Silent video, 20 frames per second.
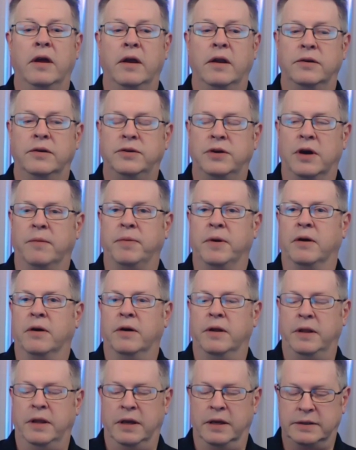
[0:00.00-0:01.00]
jumping on
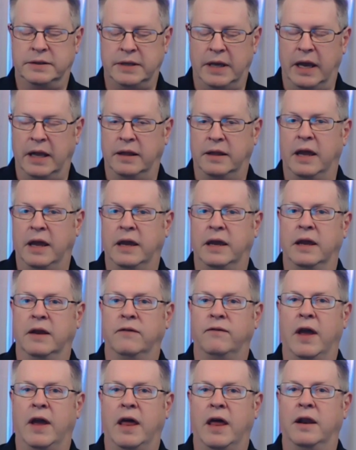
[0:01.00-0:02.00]
this and taking
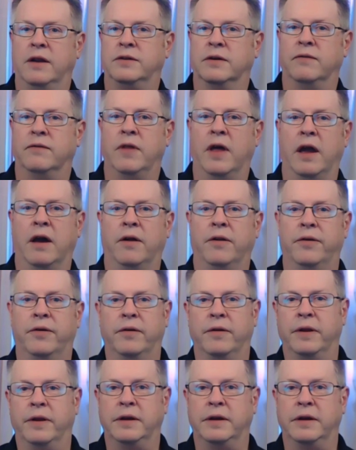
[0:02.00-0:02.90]
advantage of the elderly,